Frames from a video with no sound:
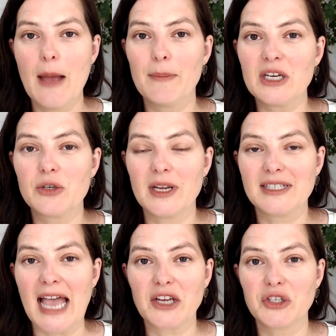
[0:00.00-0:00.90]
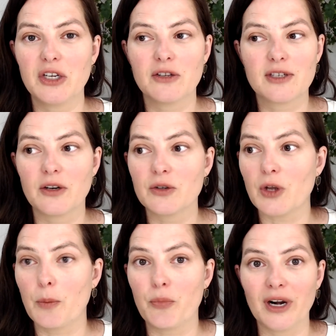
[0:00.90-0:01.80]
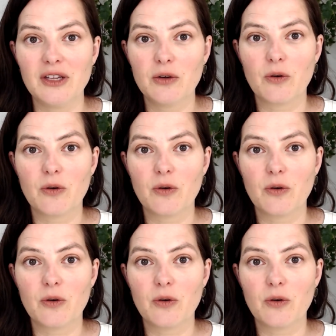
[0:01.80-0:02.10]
Pinterest actually considers a brand new